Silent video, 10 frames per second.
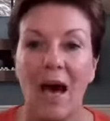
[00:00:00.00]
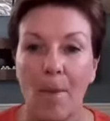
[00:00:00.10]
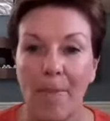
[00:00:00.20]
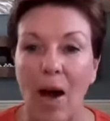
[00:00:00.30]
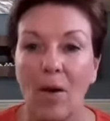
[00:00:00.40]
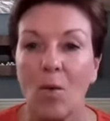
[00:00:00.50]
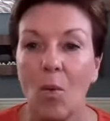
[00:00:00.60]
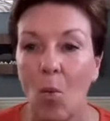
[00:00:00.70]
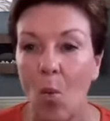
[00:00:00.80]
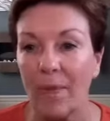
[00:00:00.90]
about
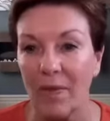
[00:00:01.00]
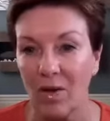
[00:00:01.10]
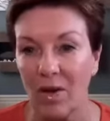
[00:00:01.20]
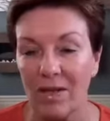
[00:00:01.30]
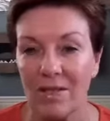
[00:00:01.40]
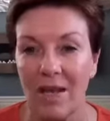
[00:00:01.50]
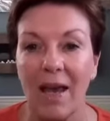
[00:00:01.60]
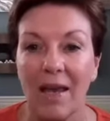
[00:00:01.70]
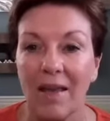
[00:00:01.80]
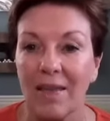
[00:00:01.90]
what they're going to
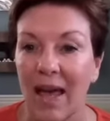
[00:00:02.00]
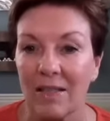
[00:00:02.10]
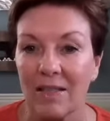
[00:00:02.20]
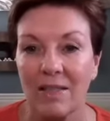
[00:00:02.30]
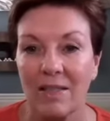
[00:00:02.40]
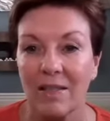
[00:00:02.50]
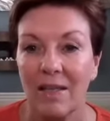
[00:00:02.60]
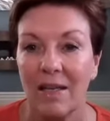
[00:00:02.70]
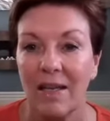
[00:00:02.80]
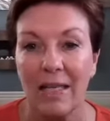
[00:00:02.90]
say that's
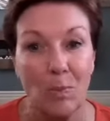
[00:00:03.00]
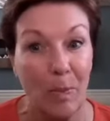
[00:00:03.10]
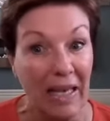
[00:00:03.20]
that's